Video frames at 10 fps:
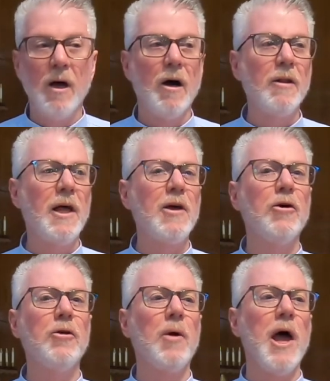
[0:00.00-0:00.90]
Unlike
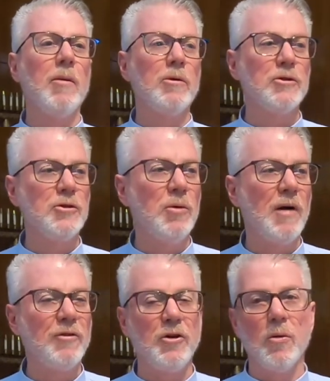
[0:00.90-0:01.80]
other animals who
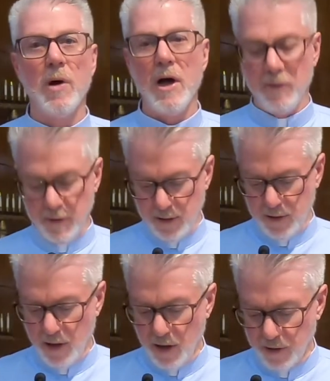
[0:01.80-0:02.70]
have to go out and
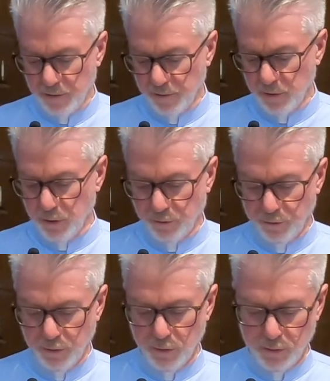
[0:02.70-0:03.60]
hunt for their
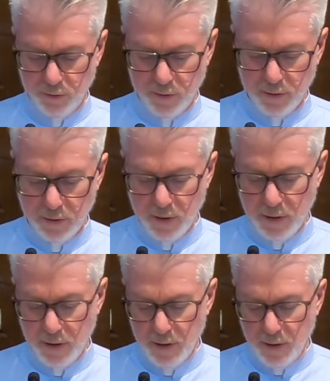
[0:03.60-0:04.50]
food,
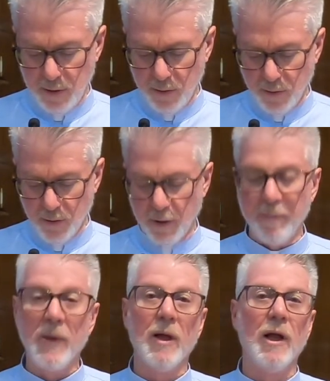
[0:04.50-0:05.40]

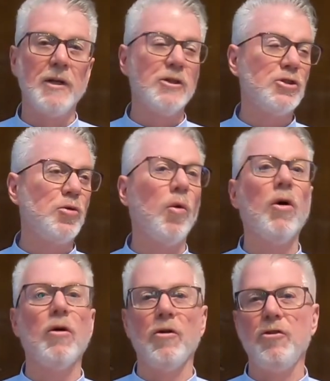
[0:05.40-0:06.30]
or like the
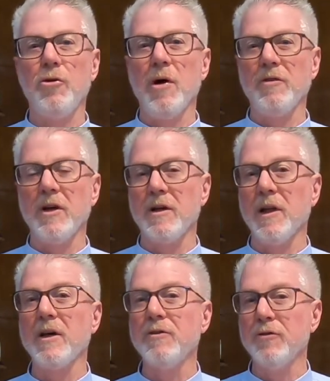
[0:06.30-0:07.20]
squirrels who have to
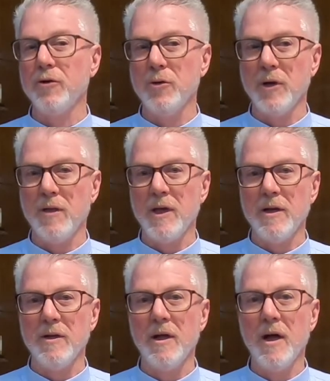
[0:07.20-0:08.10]
collect food and
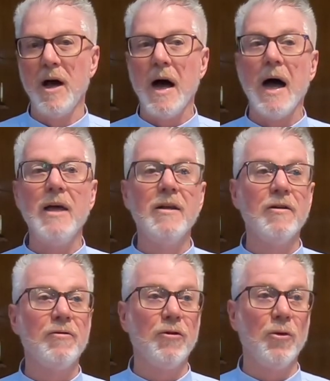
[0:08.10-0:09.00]
then hide
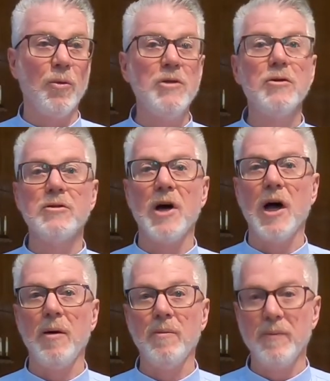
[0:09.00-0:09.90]
it for the wintertime,